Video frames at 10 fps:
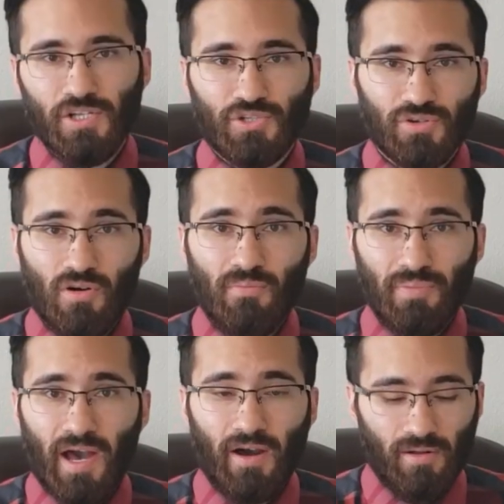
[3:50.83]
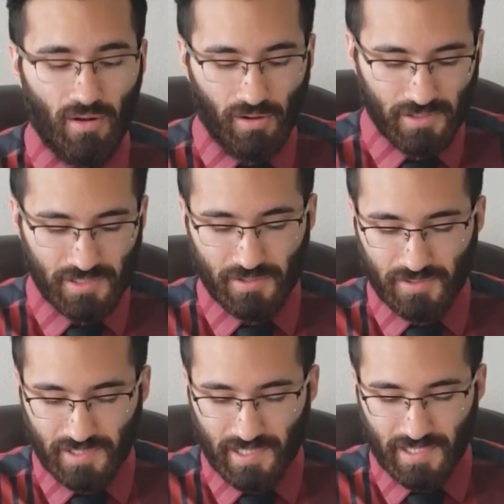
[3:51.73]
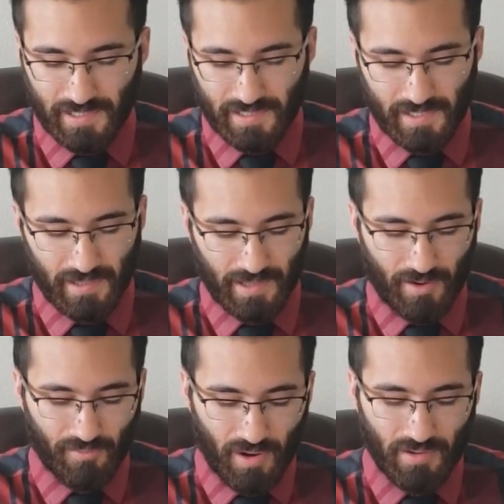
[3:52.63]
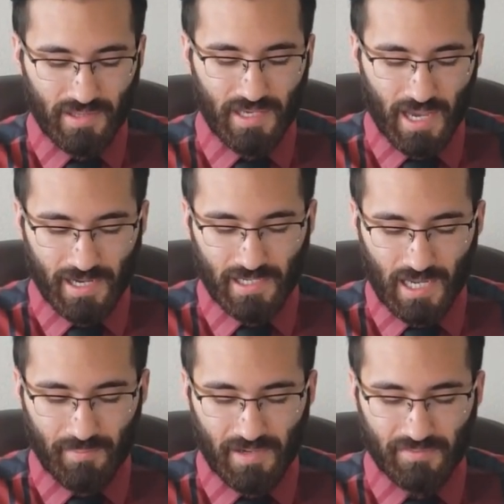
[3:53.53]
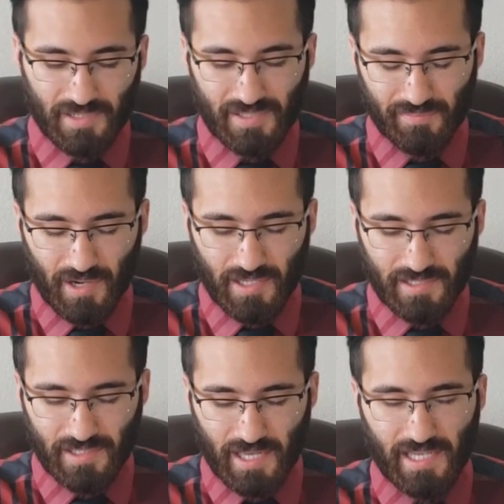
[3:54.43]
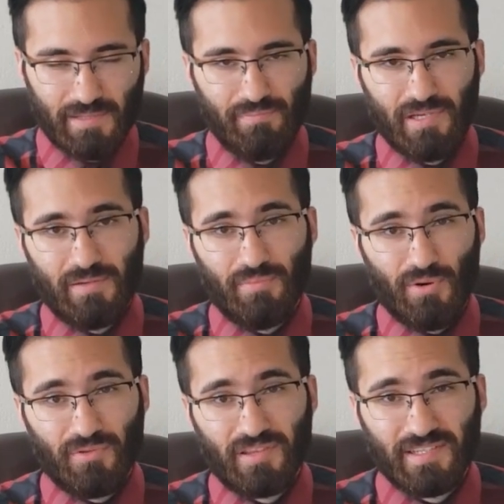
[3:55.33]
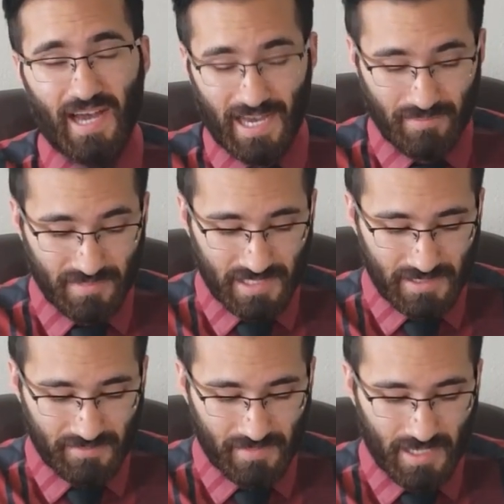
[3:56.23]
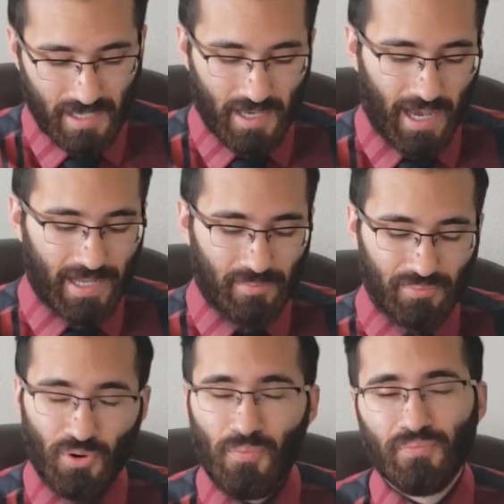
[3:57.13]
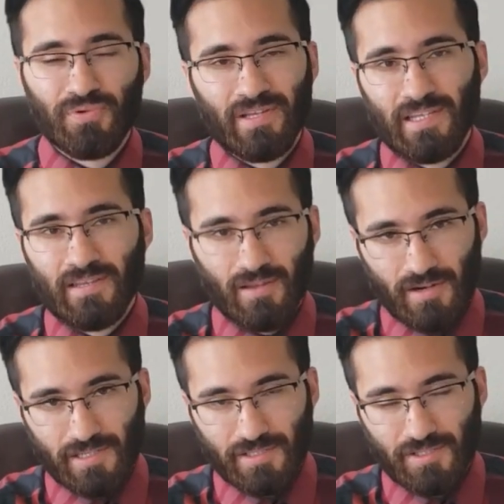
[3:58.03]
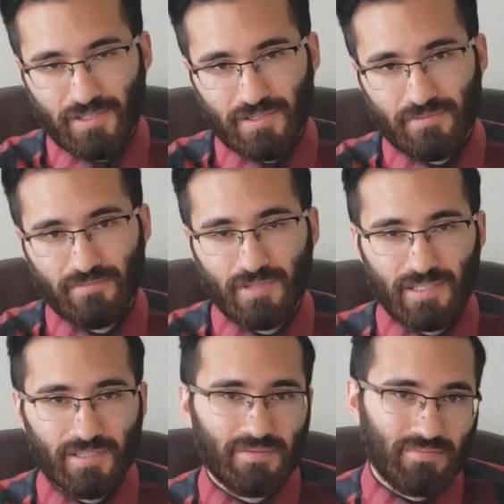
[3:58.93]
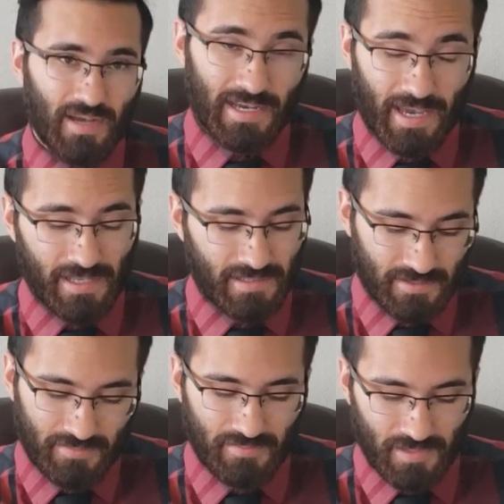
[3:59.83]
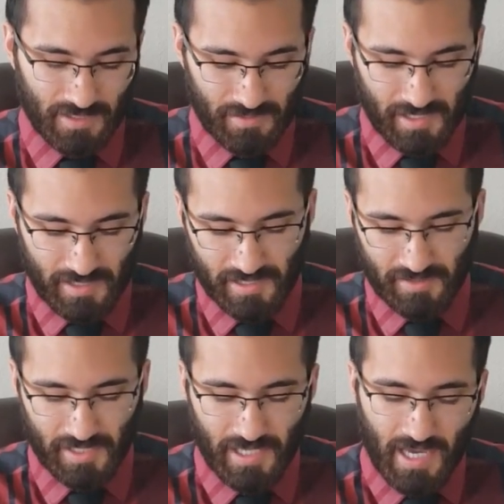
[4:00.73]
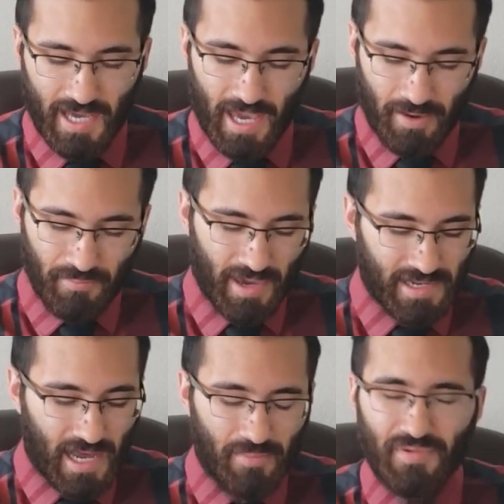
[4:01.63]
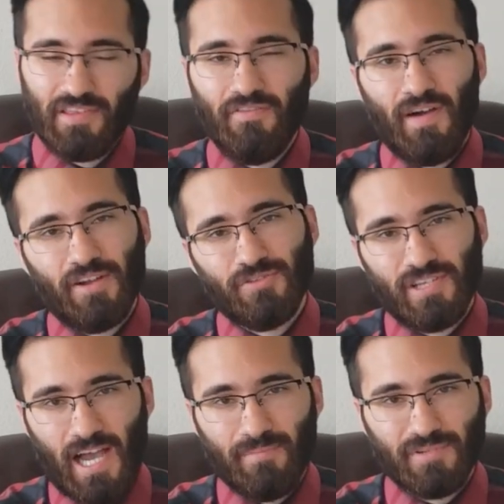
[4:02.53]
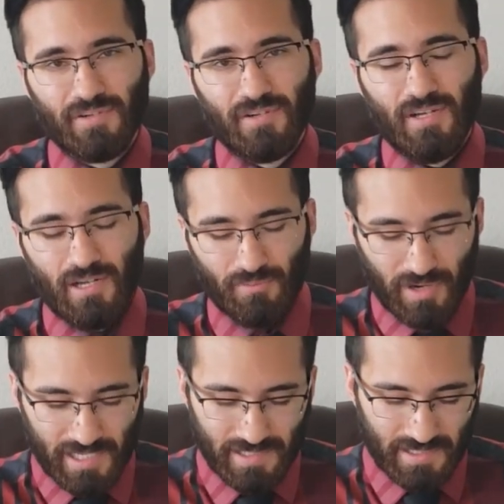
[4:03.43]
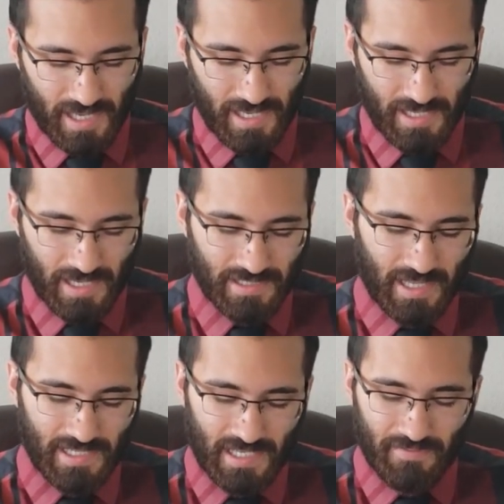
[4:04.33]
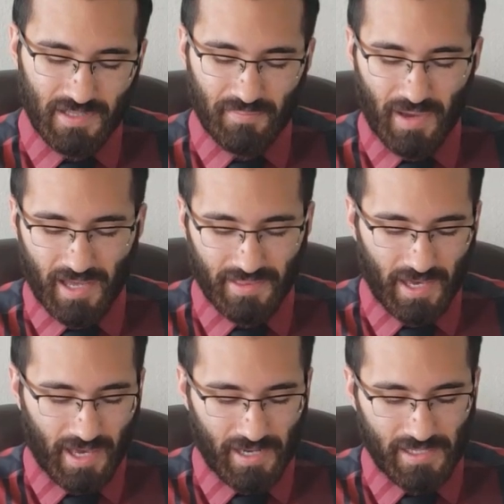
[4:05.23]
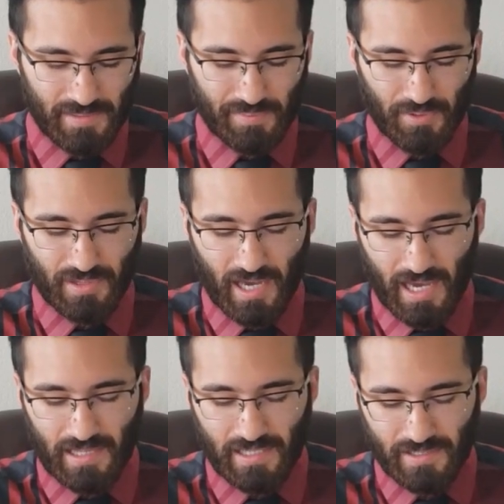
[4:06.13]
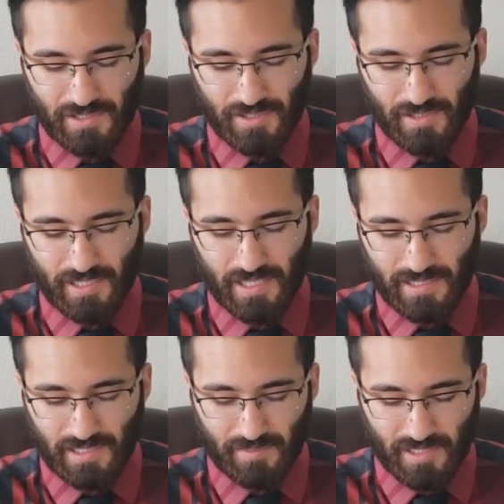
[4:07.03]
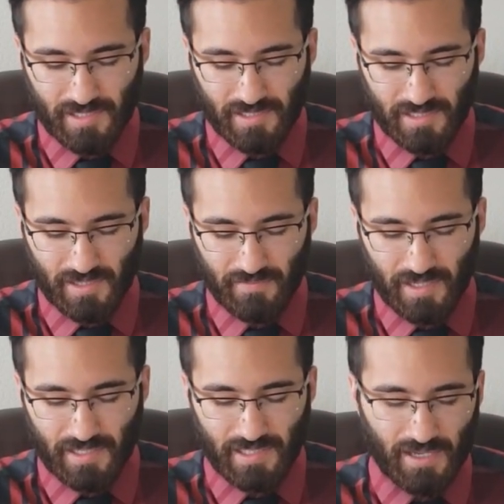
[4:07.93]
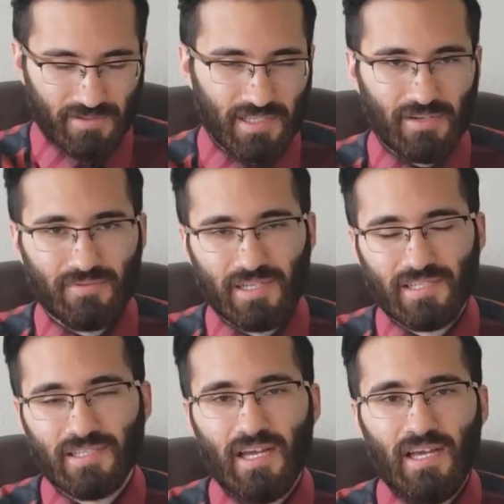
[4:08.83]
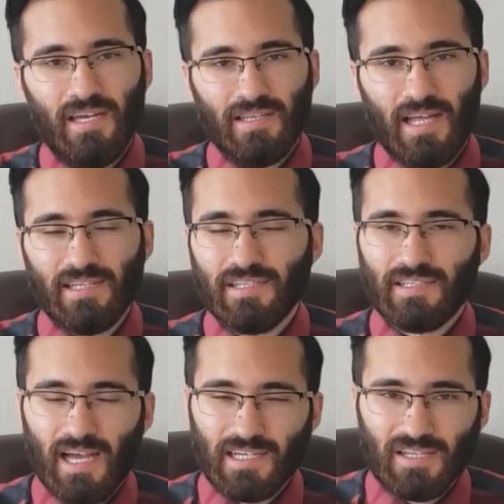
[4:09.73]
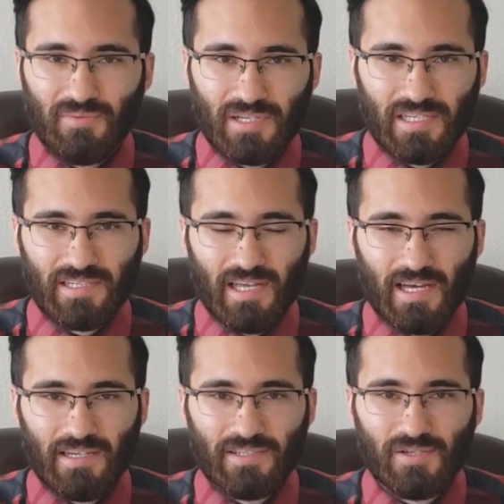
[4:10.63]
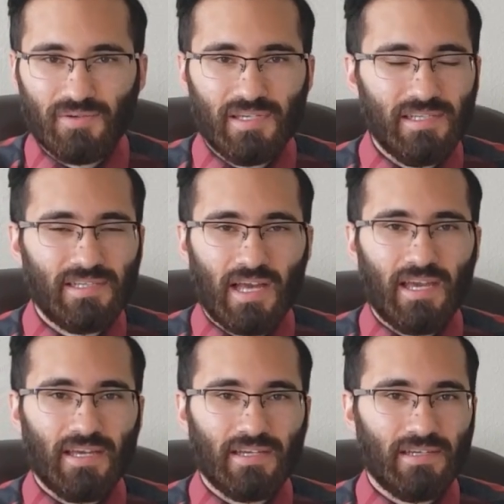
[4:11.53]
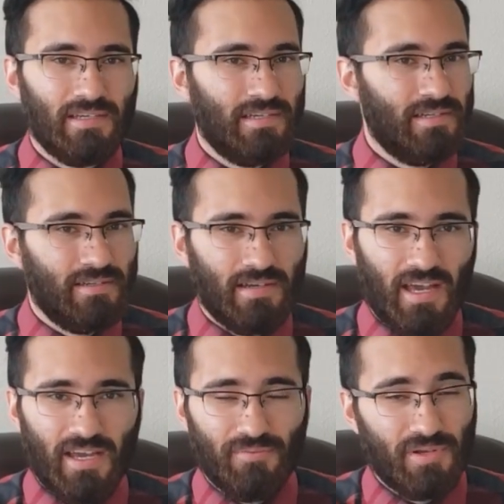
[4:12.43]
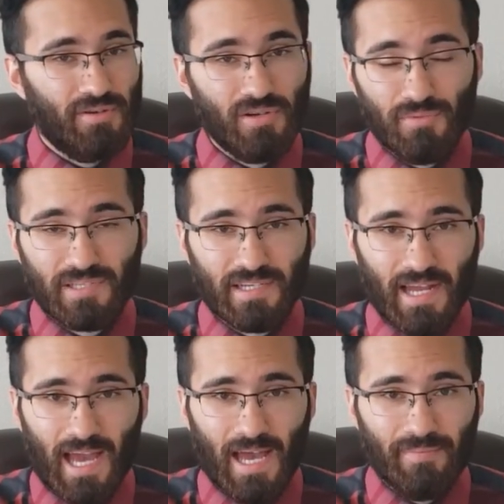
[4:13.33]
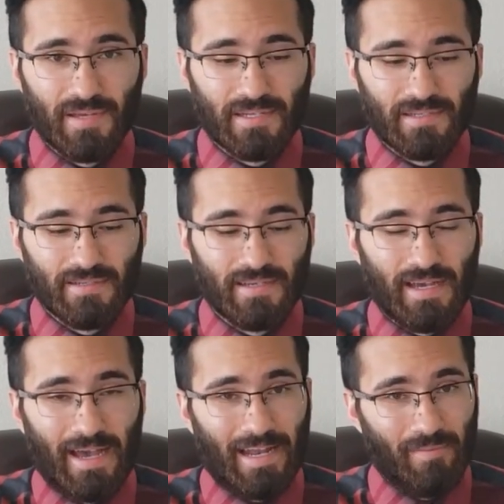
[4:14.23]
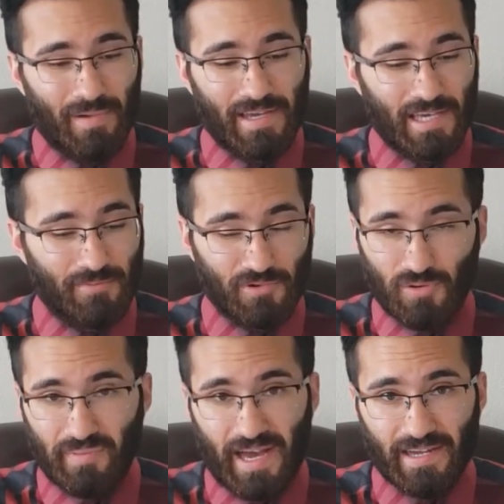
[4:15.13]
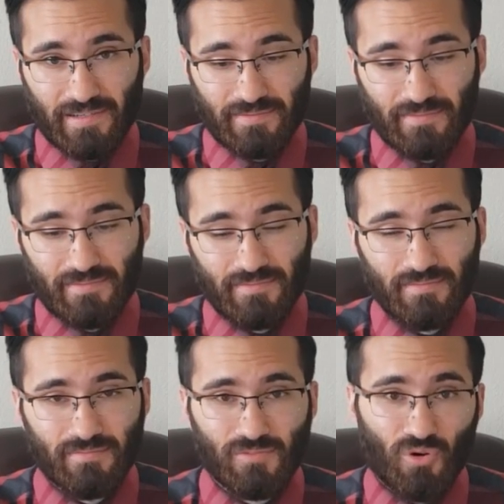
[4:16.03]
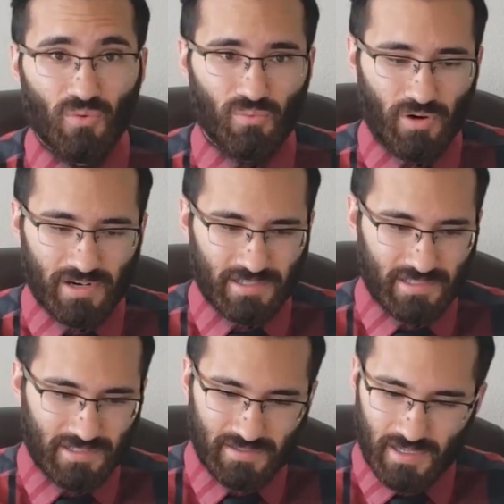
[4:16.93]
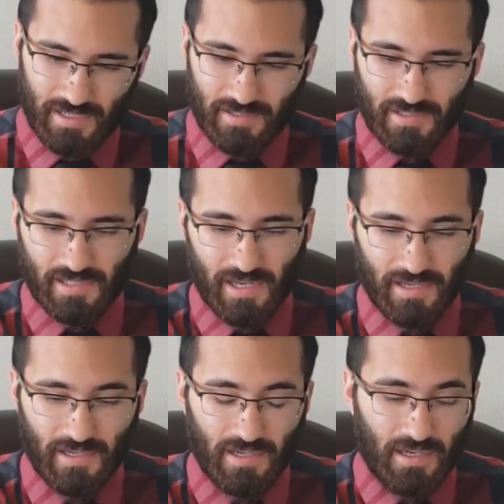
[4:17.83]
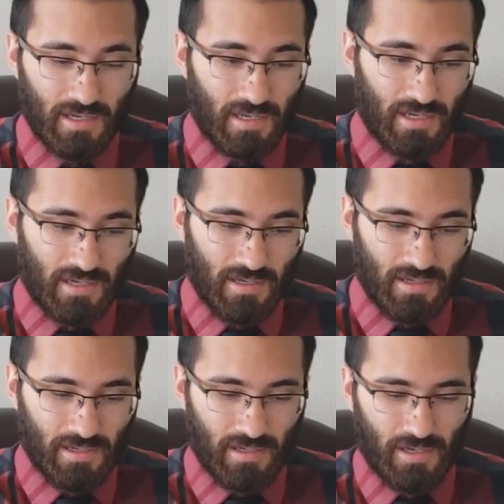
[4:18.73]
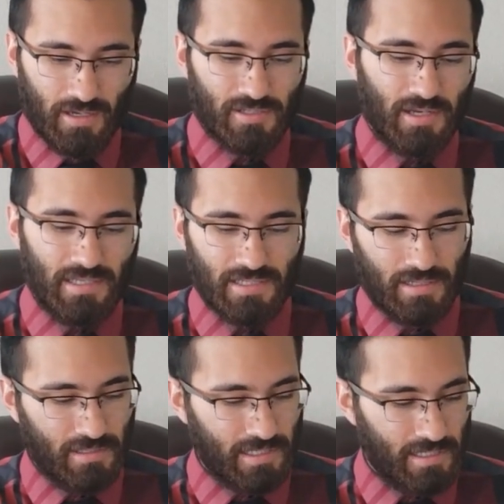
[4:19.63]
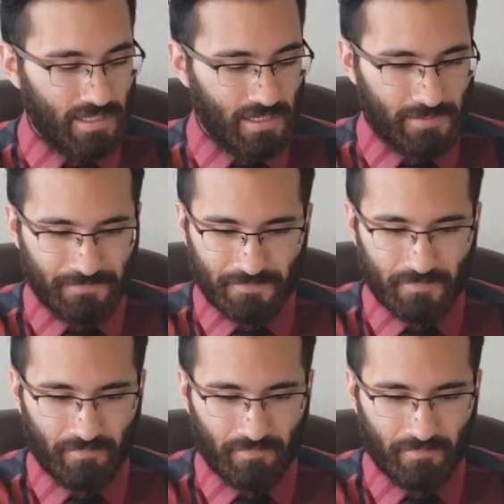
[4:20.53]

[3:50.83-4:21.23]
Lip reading: Jerome Powell also states that while the economic response has been both timely and appropriately large, which guess, agree to disagree, it may not be the final chapter. What he's saying is that given the path ahead is both highly uncertain and subject to significant downside risk. That's exactly what he said. So he's saying, hey, we don't know what's going to happen, and it might get real bad. Or worse, I should say. So that's not looking good.